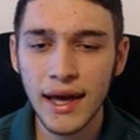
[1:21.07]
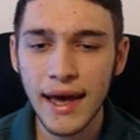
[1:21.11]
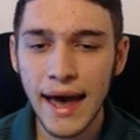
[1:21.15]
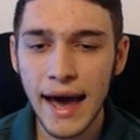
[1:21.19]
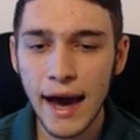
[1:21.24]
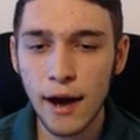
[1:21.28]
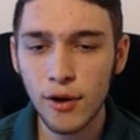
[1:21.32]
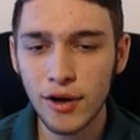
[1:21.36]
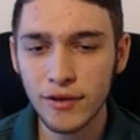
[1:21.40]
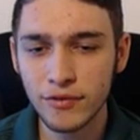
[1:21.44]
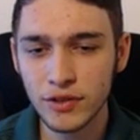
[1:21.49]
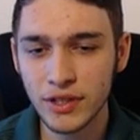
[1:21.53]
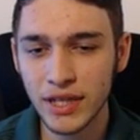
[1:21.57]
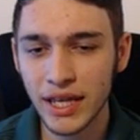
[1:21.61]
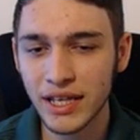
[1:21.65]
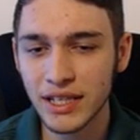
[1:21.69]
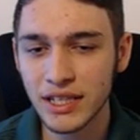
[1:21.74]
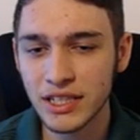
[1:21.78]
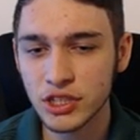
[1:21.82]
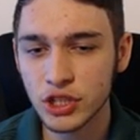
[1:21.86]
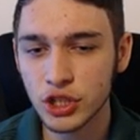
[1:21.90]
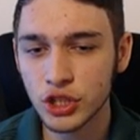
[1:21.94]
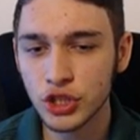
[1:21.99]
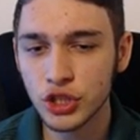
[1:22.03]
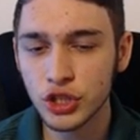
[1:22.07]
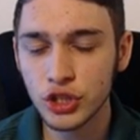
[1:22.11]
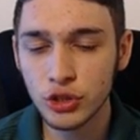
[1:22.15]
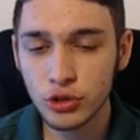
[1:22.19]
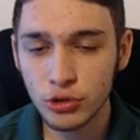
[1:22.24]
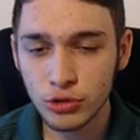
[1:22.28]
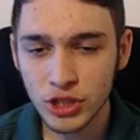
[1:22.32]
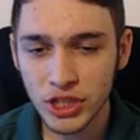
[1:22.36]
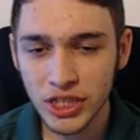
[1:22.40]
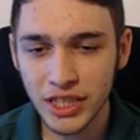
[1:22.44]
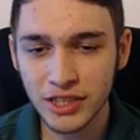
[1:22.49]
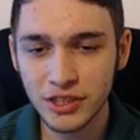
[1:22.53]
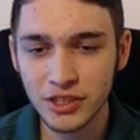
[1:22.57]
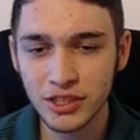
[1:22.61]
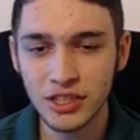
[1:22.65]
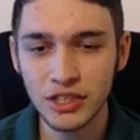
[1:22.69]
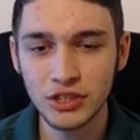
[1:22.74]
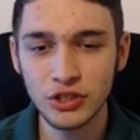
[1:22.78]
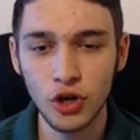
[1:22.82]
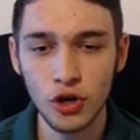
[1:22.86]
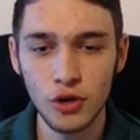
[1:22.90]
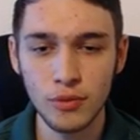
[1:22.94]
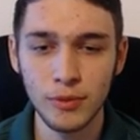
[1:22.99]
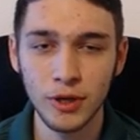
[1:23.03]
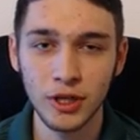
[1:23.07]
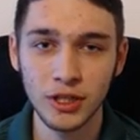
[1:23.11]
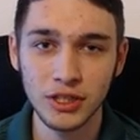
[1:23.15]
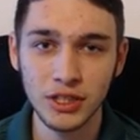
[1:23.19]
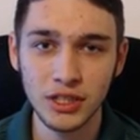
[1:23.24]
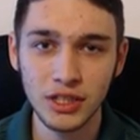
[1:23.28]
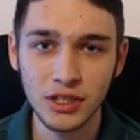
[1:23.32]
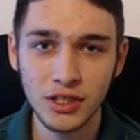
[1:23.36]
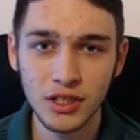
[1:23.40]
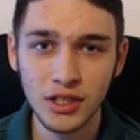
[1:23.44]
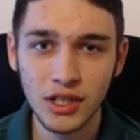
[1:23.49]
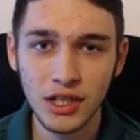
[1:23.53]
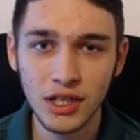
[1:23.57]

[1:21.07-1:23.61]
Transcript: However, that is a huge hit to the Dart Monkey.